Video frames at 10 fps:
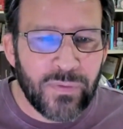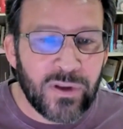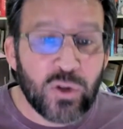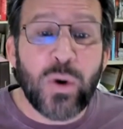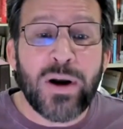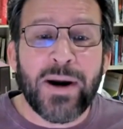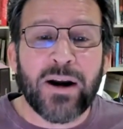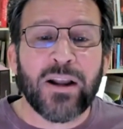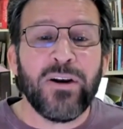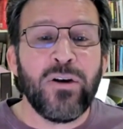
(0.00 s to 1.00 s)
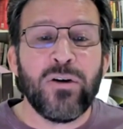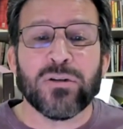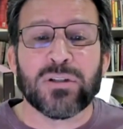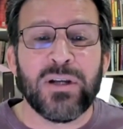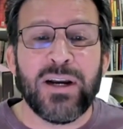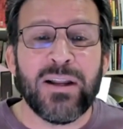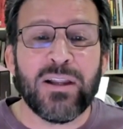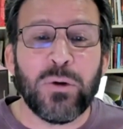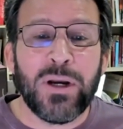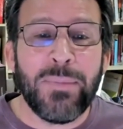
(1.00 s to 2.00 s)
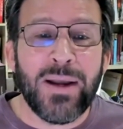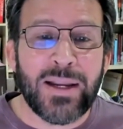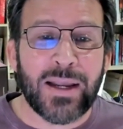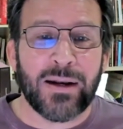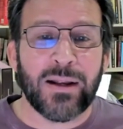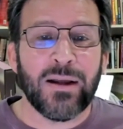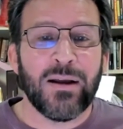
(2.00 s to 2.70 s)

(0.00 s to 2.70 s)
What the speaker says: There's One America News, nearly 3 million.